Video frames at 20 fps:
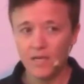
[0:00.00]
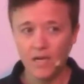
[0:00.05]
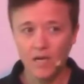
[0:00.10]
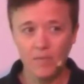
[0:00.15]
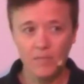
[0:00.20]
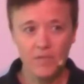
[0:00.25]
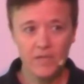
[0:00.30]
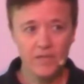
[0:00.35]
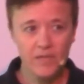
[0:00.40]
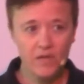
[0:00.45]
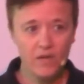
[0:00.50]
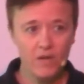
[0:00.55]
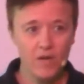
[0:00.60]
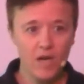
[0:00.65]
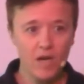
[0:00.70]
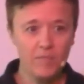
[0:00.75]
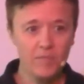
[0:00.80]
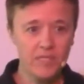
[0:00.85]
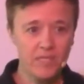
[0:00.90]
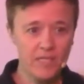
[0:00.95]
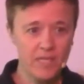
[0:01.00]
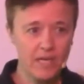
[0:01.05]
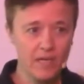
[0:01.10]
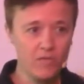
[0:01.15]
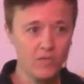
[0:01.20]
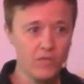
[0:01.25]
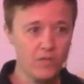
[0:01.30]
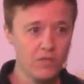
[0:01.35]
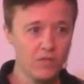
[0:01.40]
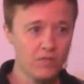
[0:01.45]
um, that there are ups and
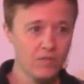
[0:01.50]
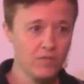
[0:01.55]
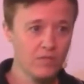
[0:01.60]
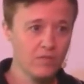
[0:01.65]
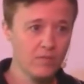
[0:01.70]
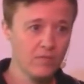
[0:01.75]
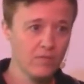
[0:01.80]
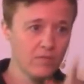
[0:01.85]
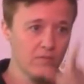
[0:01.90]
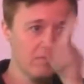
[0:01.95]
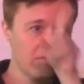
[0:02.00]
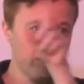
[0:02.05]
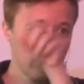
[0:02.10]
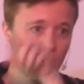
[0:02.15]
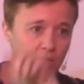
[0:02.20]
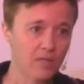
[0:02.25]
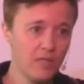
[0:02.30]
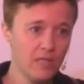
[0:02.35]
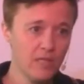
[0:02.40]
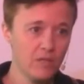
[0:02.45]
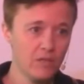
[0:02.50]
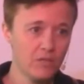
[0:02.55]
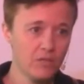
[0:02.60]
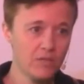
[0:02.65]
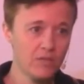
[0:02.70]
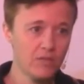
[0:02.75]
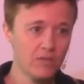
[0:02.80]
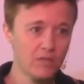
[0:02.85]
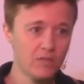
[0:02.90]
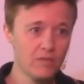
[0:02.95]
downs,
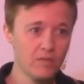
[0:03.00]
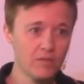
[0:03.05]
hills.